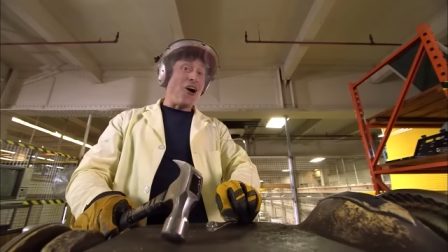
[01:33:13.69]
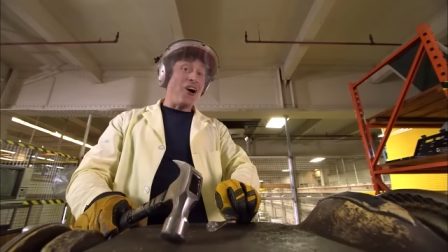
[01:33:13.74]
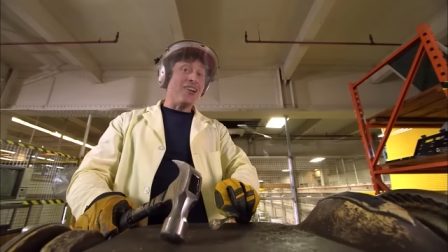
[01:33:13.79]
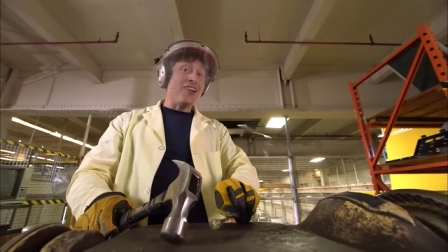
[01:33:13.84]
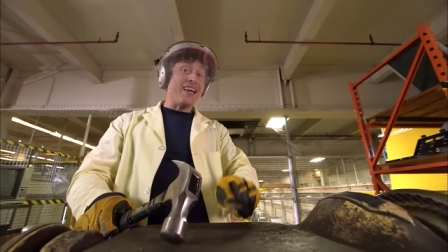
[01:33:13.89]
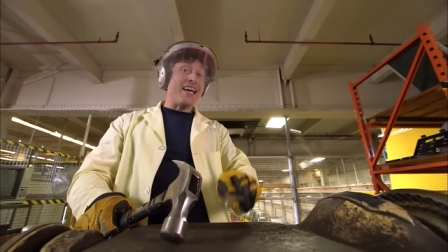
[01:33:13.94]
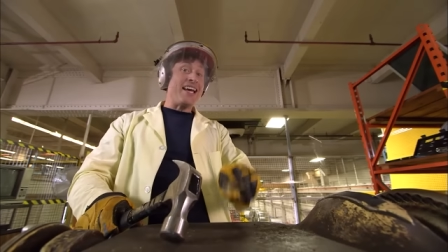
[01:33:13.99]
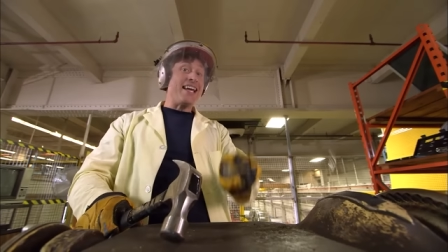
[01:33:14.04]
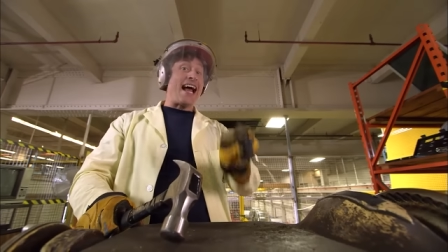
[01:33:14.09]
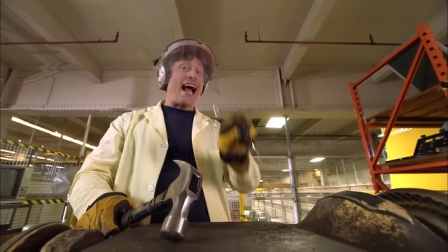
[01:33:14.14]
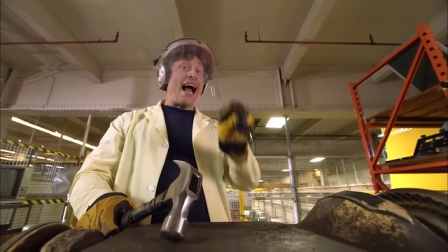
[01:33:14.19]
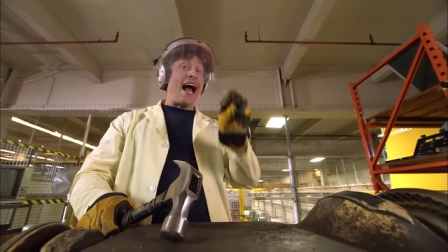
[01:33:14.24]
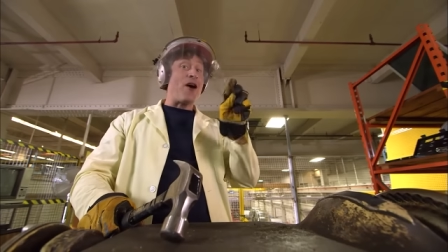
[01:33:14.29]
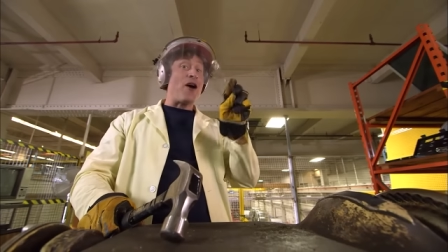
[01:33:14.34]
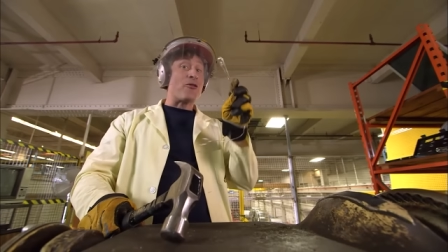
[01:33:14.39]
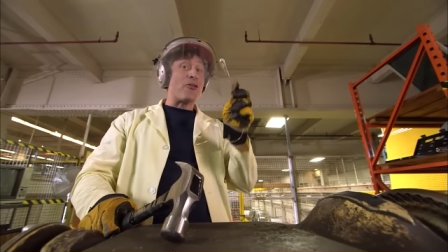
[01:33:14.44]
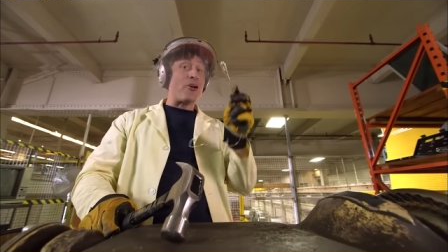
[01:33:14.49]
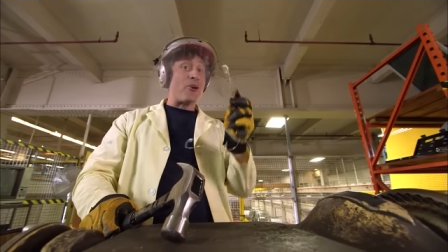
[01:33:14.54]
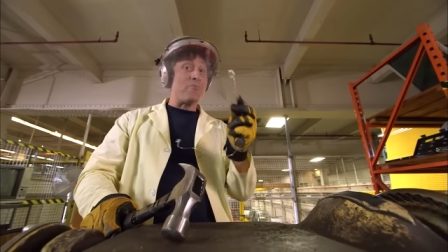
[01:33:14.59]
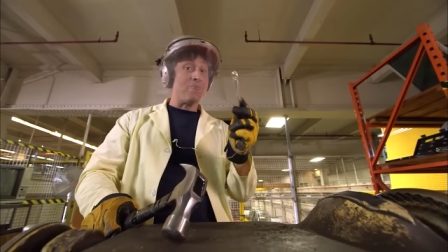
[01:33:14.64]
all in
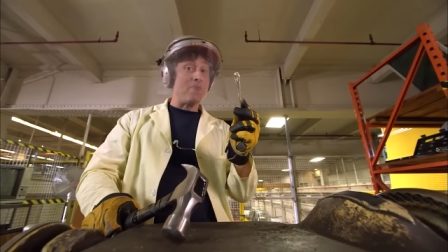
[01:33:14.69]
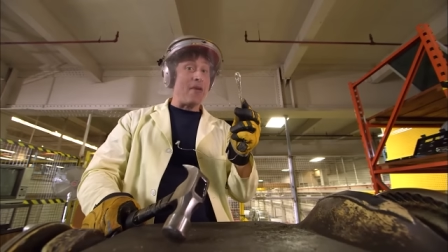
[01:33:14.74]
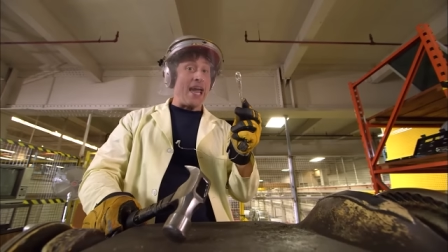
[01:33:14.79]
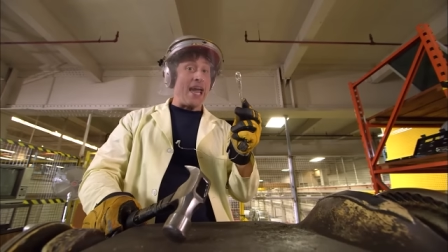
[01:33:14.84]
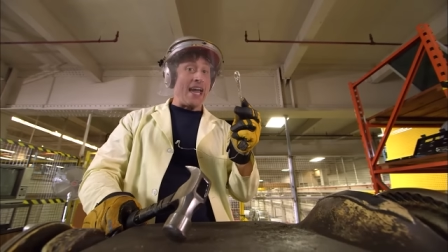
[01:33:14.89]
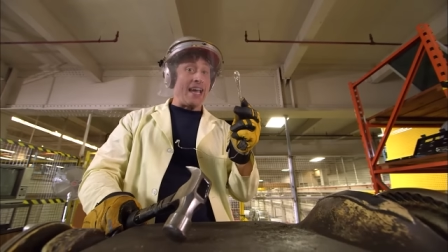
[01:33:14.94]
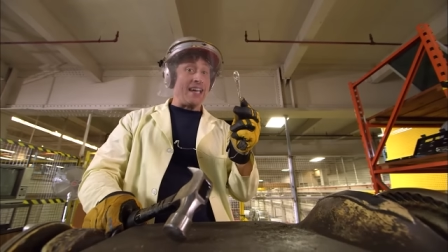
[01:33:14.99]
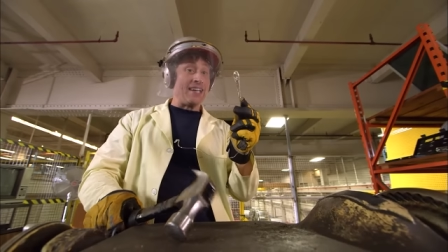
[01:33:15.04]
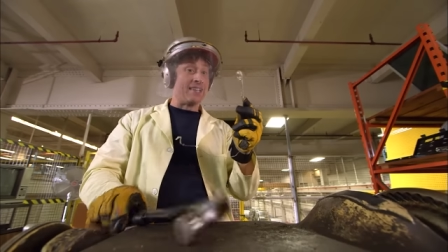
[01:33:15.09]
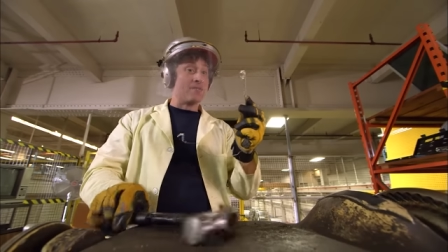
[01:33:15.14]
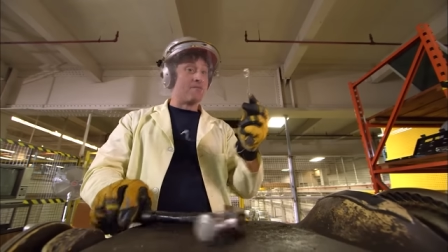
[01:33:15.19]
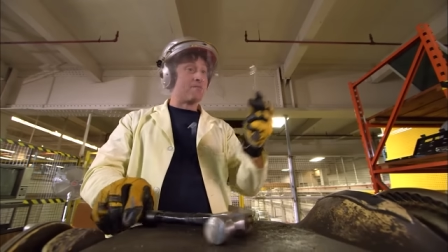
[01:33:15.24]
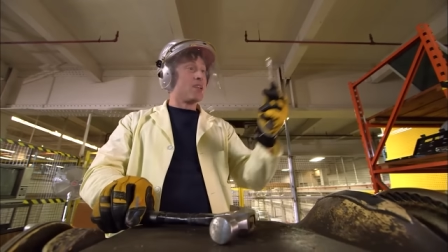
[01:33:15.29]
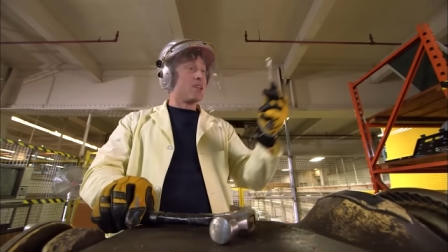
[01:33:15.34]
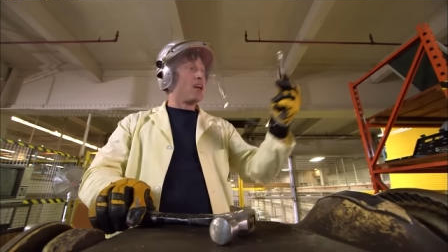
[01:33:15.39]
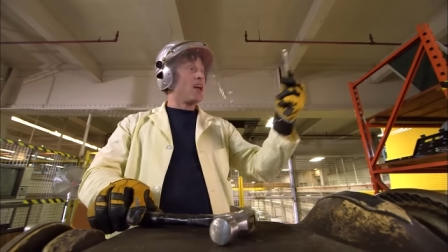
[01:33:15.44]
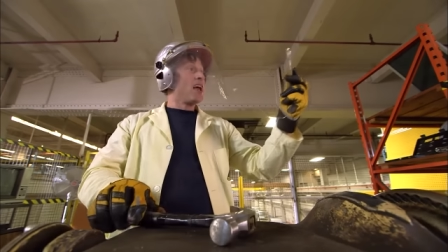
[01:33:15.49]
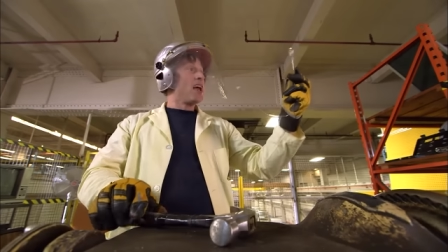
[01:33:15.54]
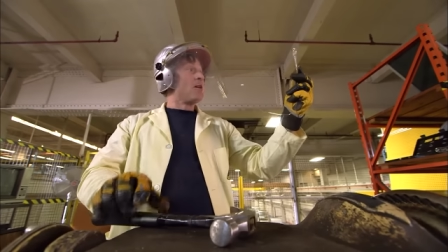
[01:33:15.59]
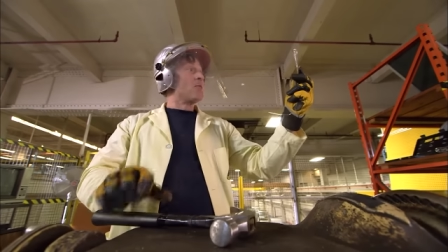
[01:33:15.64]
how they're made.
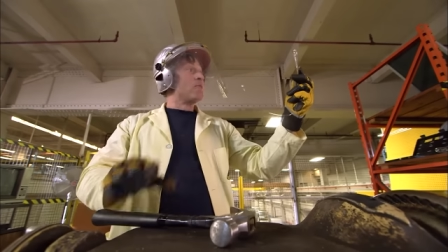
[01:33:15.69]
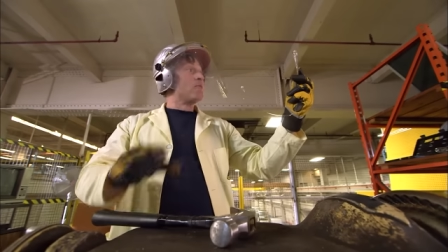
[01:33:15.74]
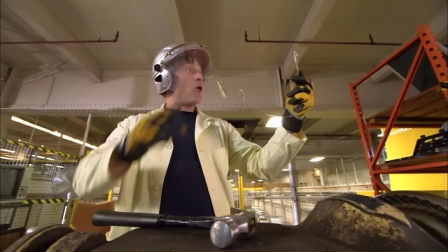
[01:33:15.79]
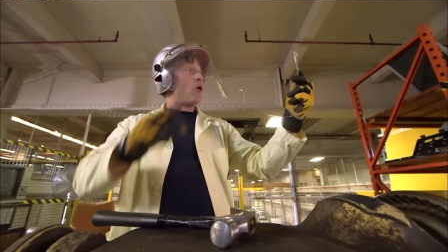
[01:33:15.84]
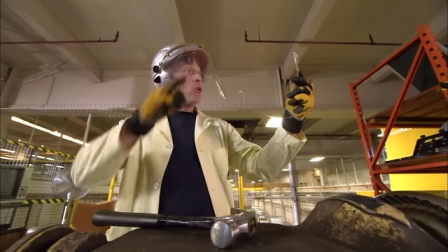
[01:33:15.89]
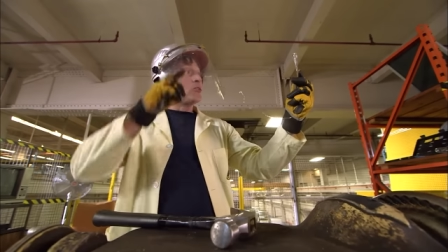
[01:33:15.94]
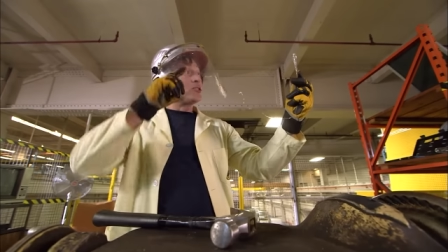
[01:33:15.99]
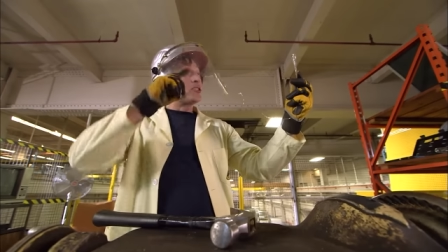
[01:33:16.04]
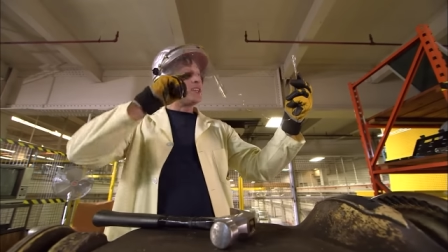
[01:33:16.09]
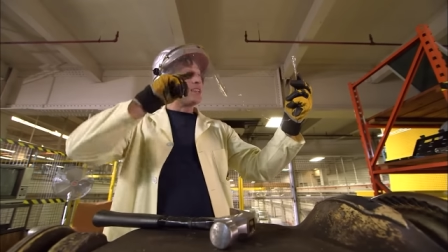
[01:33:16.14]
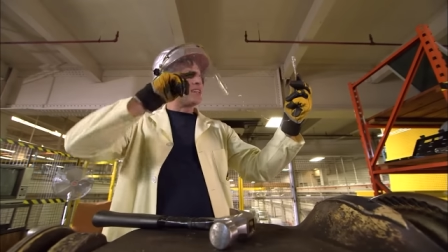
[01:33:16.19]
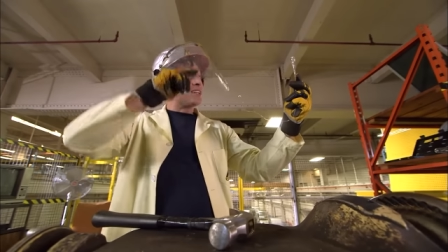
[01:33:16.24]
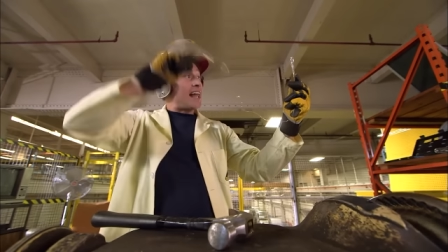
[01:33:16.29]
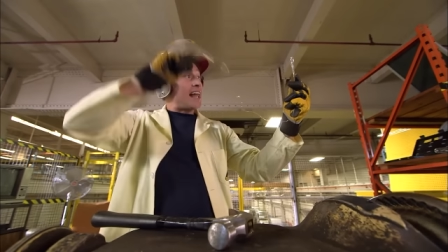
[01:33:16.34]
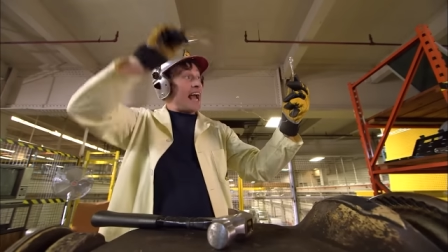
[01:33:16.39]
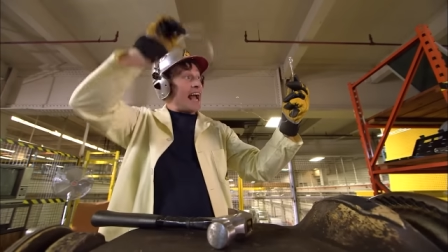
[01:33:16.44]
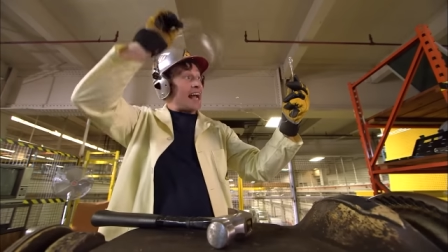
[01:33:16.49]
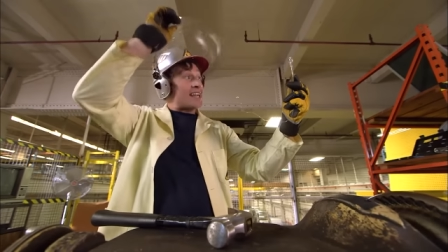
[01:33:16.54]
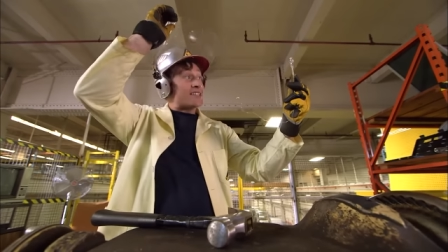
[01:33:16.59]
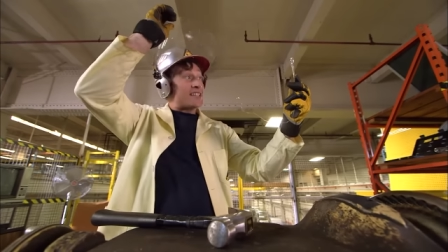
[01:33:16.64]
Molten
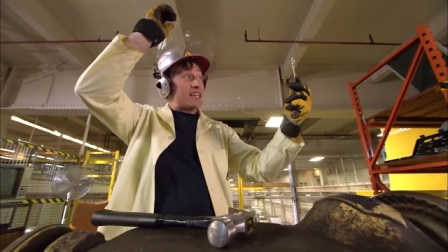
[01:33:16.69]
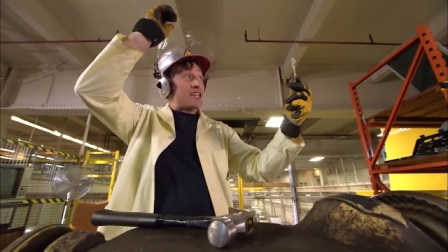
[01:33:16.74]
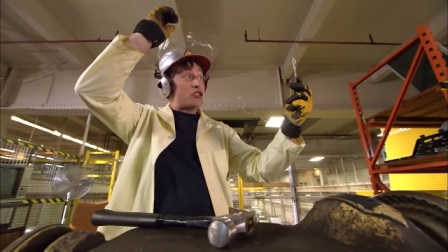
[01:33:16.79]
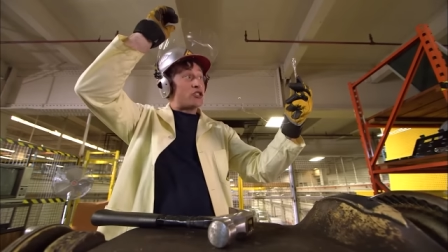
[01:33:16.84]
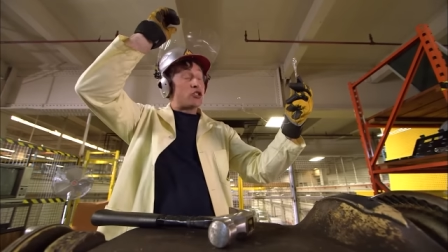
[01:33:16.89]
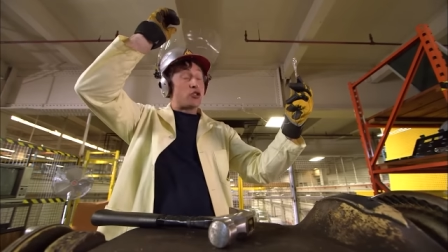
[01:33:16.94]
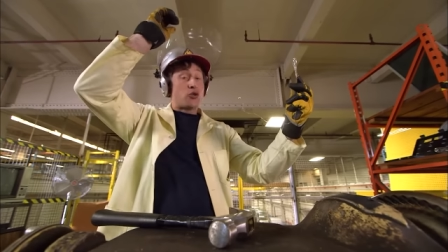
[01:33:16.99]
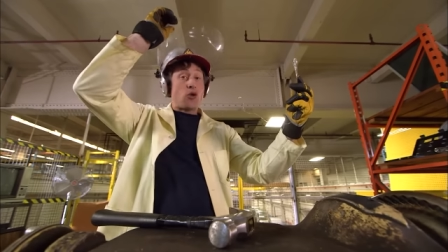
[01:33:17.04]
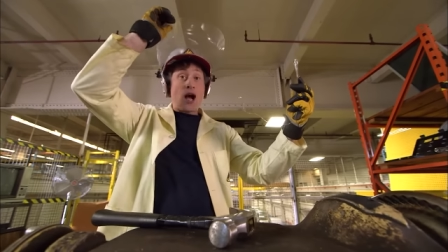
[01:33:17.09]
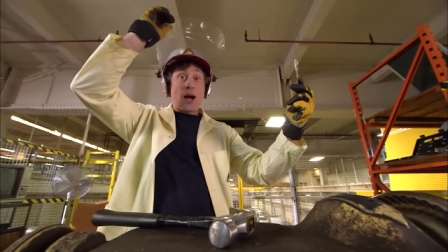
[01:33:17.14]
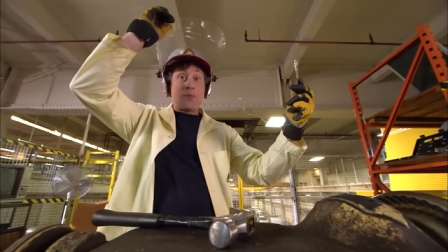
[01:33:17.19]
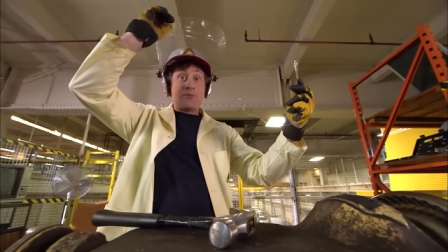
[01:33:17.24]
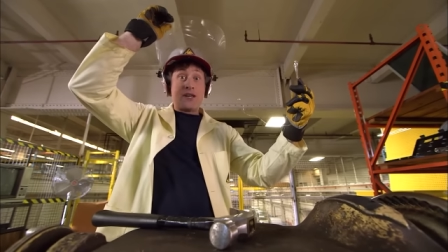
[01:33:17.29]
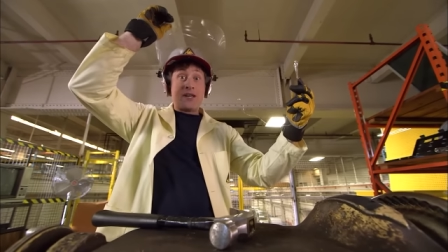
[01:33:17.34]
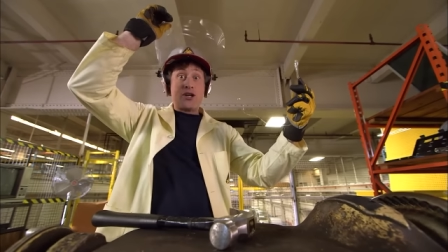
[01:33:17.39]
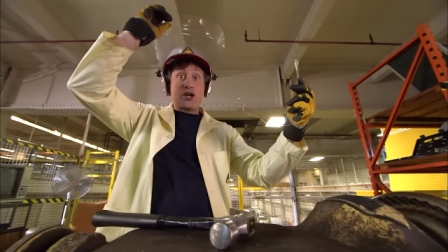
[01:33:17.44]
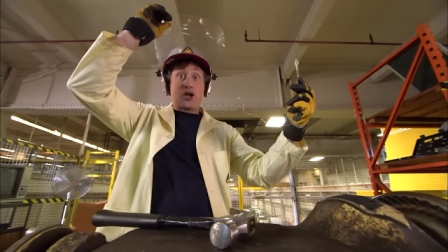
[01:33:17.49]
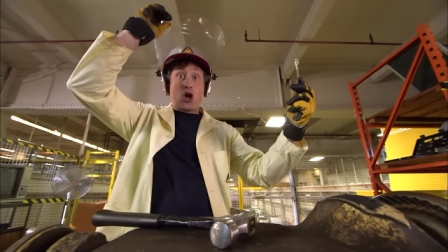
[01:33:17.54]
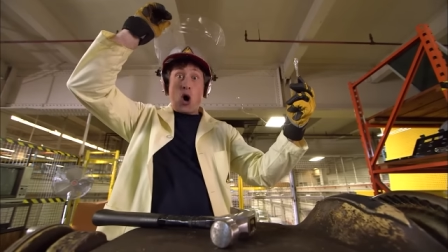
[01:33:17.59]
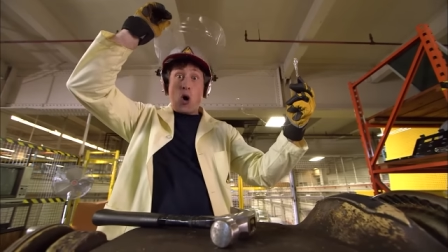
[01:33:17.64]
glass is
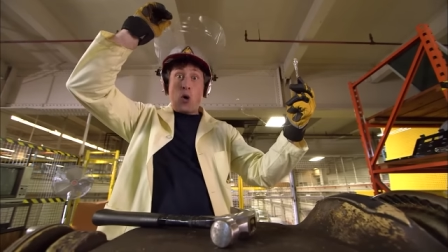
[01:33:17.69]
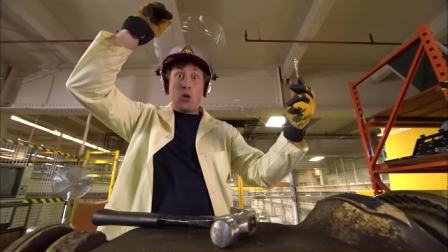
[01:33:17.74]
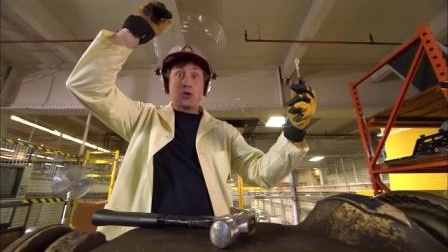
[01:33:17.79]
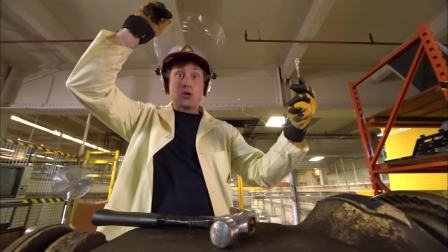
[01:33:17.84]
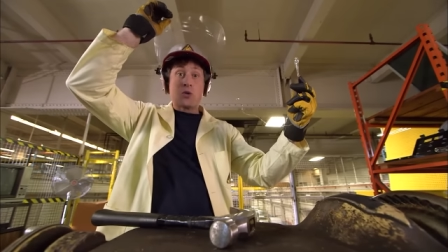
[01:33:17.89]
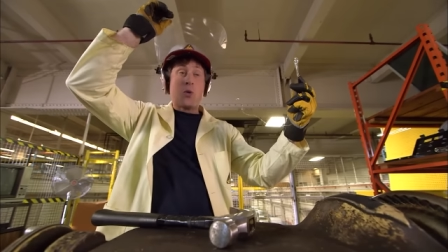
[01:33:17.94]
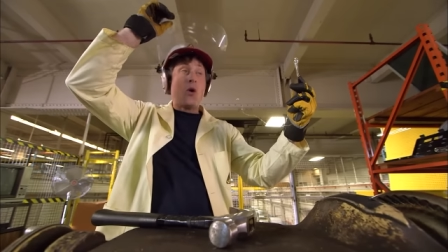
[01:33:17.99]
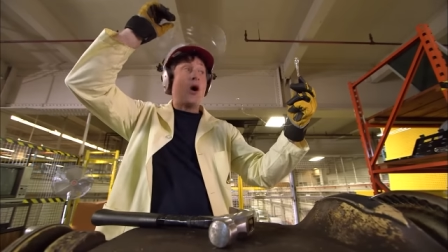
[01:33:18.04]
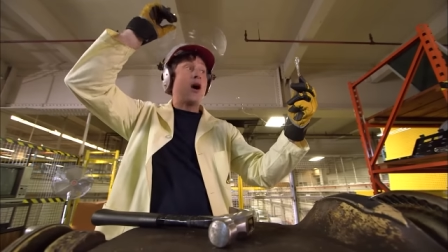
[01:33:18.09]
dropped into cold